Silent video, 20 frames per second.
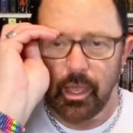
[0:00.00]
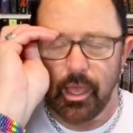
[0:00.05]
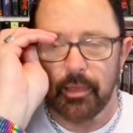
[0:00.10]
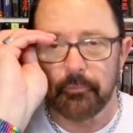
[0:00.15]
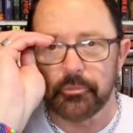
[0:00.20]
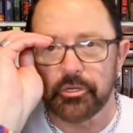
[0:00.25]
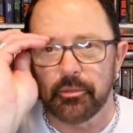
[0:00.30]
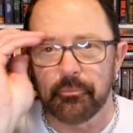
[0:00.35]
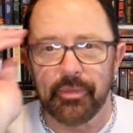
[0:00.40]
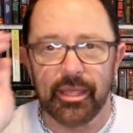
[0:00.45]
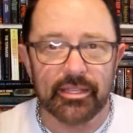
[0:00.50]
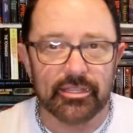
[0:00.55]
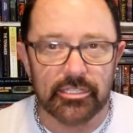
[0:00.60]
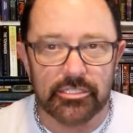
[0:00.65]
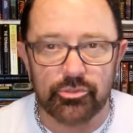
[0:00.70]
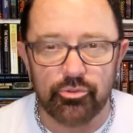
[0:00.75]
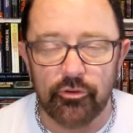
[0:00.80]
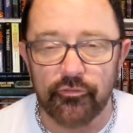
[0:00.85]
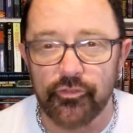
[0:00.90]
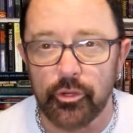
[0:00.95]
I'm going to make
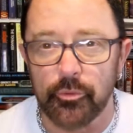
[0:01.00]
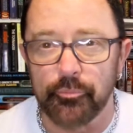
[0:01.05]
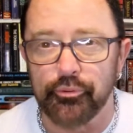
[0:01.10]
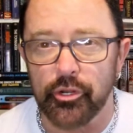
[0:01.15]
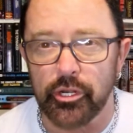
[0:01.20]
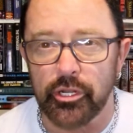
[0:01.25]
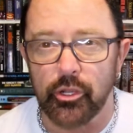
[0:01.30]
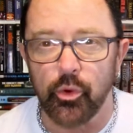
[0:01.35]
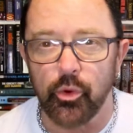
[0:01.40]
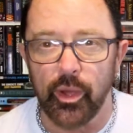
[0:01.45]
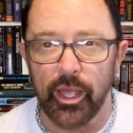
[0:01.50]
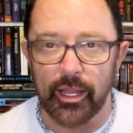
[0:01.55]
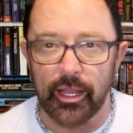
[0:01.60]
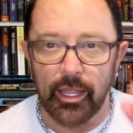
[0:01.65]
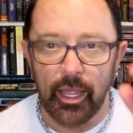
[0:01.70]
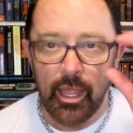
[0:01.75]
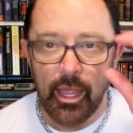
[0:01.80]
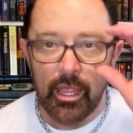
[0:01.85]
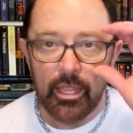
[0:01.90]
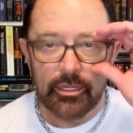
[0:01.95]
this review pretty quick.
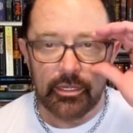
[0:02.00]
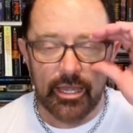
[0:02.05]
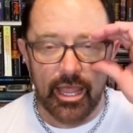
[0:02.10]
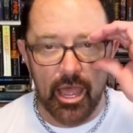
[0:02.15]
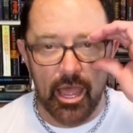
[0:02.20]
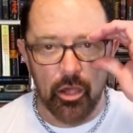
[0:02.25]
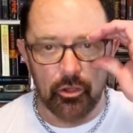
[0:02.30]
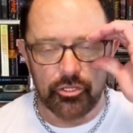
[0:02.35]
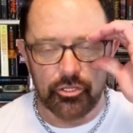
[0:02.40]
Now,